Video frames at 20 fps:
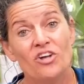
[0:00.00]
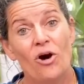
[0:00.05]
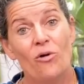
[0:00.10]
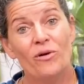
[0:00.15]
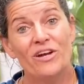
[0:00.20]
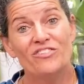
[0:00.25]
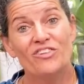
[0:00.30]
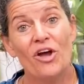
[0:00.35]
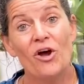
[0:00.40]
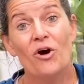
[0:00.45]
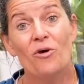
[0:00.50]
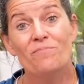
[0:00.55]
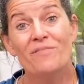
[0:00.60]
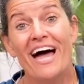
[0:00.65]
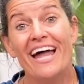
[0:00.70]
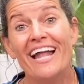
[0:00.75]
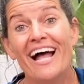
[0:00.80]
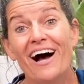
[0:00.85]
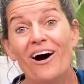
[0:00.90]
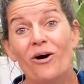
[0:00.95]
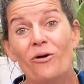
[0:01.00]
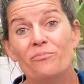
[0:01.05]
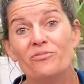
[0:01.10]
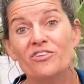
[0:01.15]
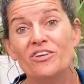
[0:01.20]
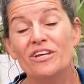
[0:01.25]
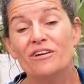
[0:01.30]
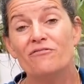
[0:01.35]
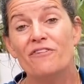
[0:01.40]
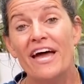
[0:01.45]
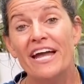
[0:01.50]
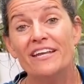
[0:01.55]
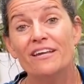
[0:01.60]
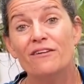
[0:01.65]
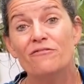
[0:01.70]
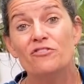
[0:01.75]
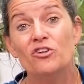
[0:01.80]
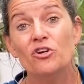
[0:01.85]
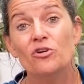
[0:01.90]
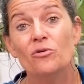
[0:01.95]
always, I hope that helps. If any
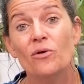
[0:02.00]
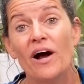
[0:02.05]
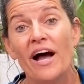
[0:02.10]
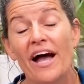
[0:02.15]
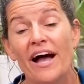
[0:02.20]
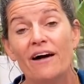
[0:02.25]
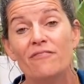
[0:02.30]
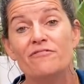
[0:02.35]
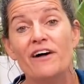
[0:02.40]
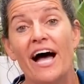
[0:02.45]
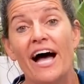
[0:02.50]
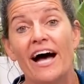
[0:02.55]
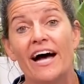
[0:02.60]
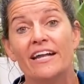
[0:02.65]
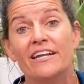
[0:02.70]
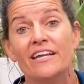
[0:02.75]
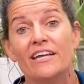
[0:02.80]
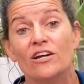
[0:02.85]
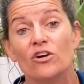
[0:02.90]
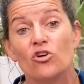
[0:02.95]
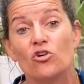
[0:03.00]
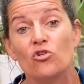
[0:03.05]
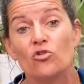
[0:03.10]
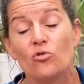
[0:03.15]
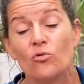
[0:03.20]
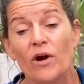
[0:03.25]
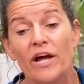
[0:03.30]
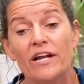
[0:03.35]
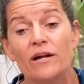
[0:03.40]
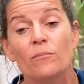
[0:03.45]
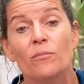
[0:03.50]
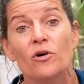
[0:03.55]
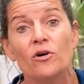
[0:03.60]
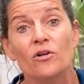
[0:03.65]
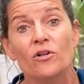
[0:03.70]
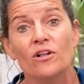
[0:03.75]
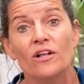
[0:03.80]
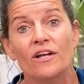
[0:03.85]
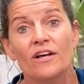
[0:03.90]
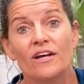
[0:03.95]
of you have had
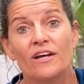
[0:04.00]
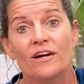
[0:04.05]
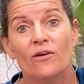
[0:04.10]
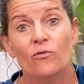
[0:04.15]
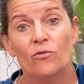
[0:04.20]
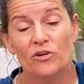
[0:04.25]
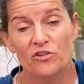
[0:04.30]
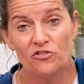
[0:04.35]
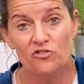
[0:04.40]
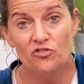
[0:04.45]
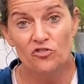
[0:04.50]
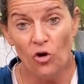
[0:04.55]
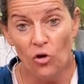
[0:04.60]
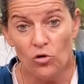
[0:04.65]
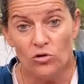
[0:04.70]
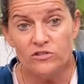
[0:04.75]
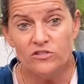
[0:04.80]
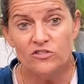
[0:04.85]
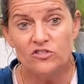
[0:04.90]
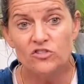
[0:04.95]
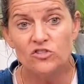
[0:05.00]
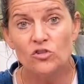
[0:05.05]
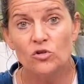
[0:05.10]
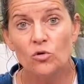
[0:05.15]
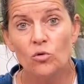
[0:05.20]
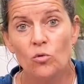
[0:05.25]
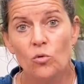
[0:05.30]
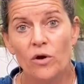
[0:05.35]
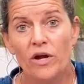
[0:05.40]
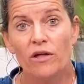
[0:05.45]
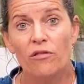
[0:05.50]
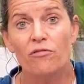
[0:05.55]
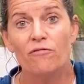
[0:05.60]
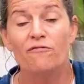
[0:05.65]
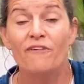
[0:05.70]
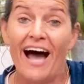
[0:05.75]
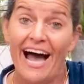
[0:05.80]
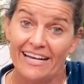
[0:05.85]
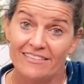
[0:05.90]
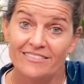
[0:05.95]
incredible results with
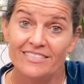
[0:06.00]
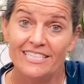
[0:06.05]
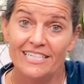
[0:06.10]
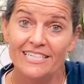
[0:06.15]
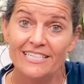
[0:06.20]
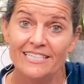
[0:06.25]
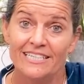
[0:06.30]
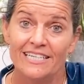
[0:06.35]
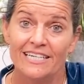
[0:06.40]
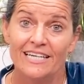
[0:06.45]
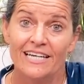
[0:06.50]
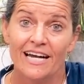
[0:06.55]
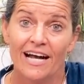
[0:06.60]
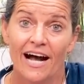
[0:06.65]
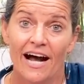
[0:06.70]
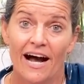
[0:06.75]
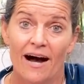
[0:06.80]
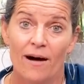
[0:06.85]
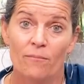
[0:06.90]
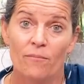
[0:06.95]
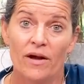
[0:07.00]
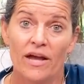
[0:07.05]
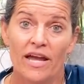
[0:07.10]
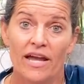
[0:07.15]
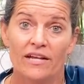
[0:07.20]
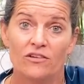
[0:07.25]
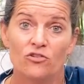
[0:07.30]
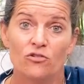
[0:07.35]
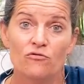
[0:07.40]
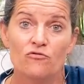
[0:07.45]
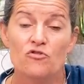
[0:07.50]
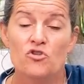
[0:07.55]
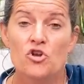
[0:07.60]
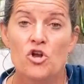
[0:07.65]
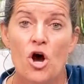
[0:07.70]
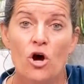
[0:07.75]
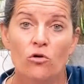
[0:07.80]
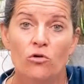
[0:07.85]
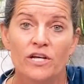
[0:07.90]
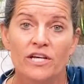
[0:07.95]
fasting um, and you've
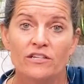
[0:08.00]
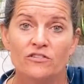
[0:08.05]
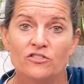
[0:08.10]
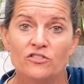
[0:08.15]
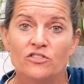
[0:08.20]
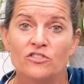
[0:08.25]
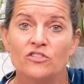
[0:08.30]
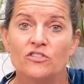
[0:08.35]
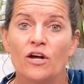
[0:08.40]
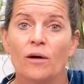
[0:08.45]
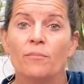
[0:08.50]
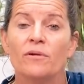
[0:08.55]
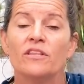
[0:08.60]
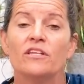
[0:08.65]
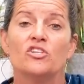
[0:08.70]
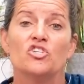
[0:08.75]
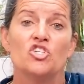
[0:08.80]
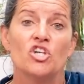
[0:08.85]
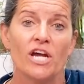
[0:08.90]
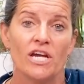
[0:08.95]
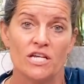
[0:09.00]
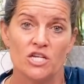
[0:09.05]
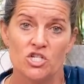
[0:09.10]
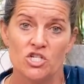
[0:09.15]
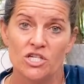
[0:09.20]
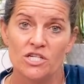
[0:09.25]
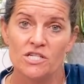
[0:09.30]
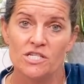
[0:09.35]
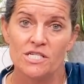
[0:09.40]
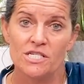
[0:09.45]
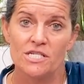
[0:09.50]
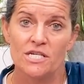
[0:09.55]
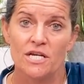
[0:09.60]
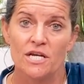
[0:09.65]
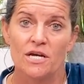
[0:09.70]
noticed some of the changes